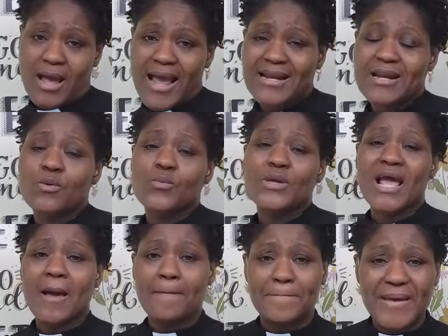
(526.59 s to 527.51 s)
And then we
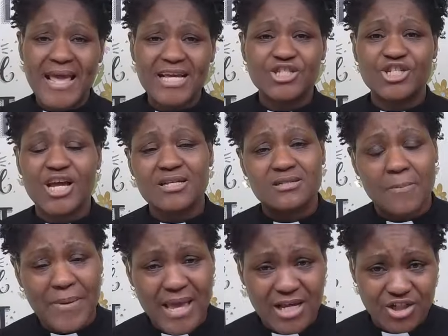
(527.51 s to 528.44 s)
have paycheck to
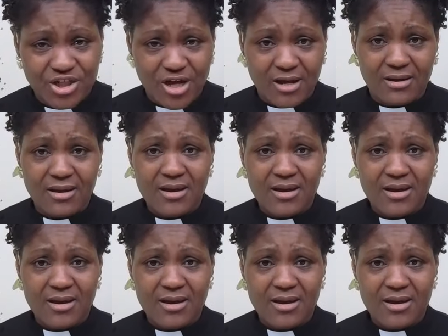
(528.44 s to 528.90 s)
paycheck.